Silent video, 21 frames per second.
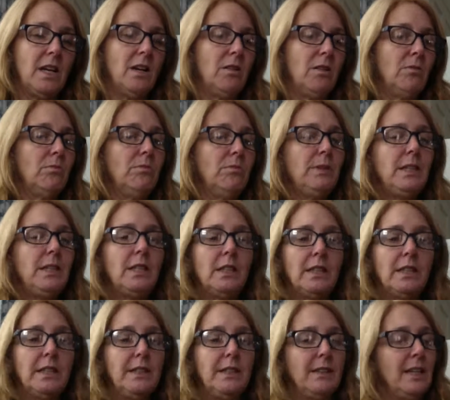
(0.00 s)

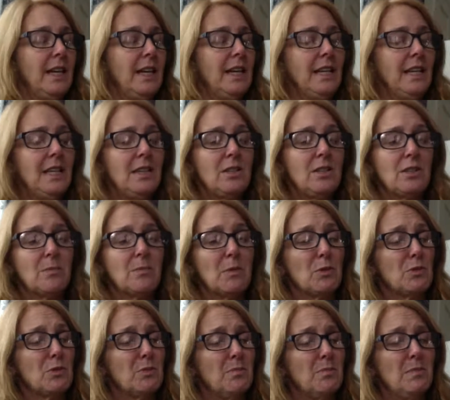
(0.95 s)
Really, he's the
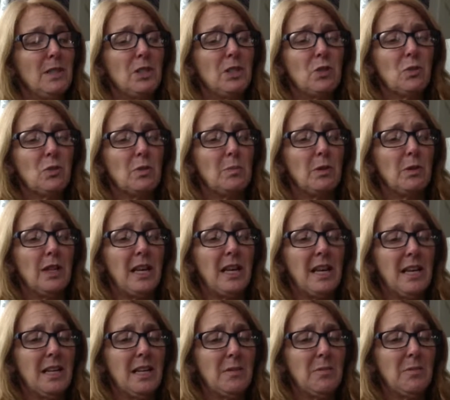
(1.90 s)
most miserable
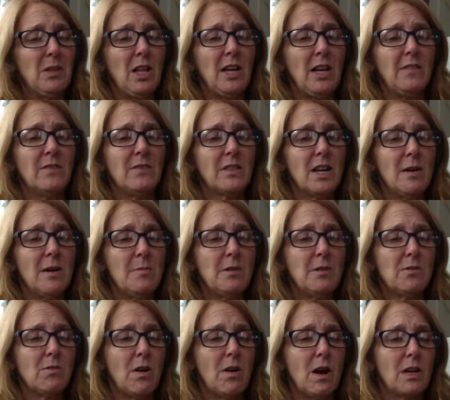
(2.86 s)
animal I've come
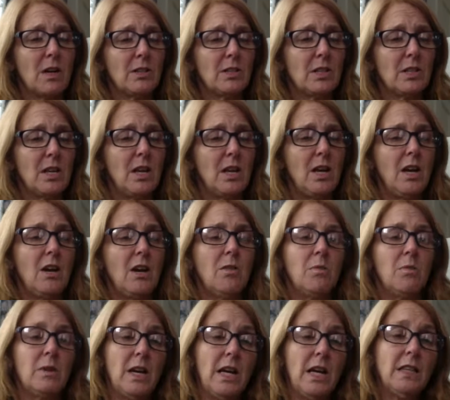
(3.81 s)
across.
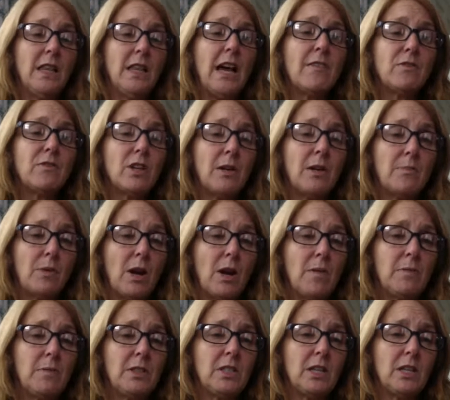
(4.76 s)
When I left, I
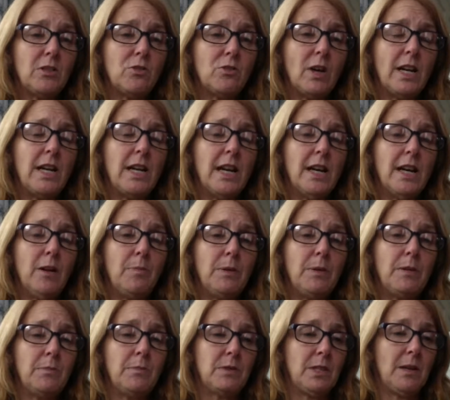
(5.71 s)
promised I'd try to help
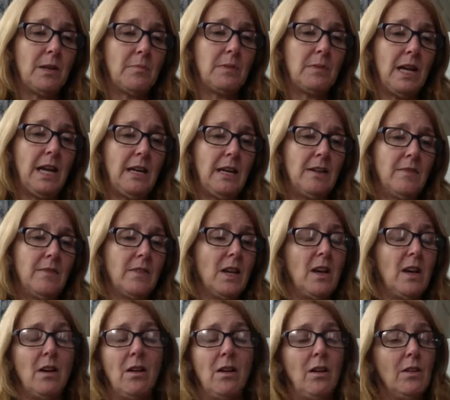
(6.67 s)
him someday,
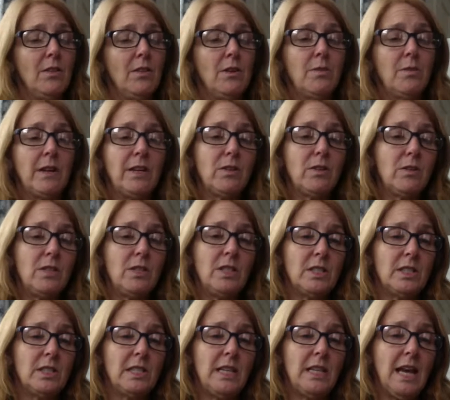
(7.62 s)
although I couldn't
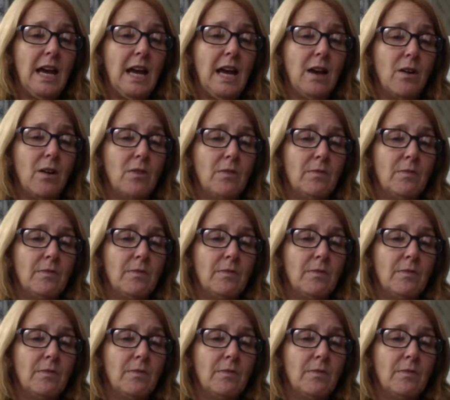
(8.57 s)
see how.